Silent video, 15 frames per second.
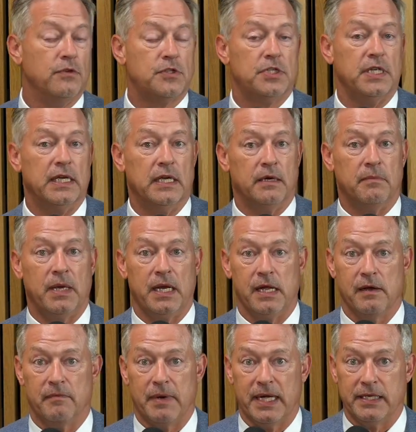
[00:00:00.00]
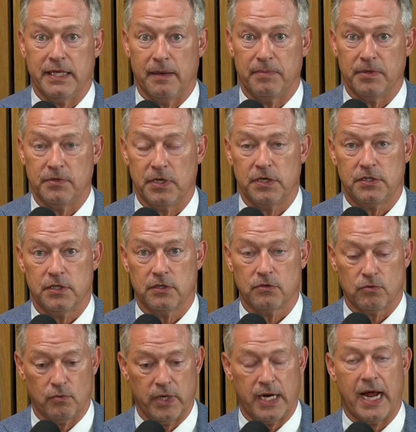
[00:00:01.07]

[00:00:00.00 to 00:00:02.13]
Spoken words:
see in many of my depositions when